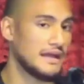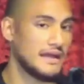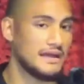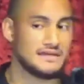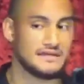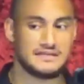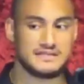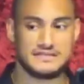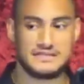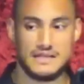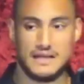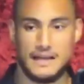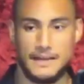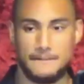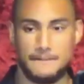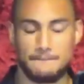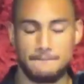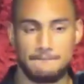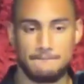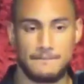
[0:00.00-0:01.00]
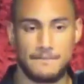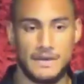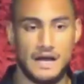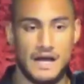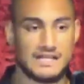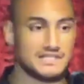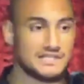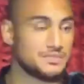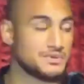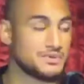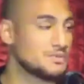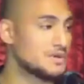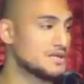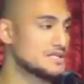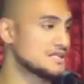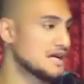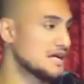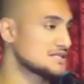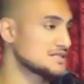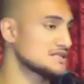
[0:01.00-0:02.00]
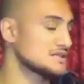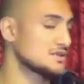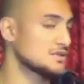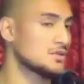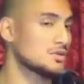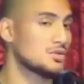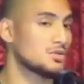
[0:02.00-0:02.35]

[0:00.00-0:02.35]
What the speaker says: is asking the Lord,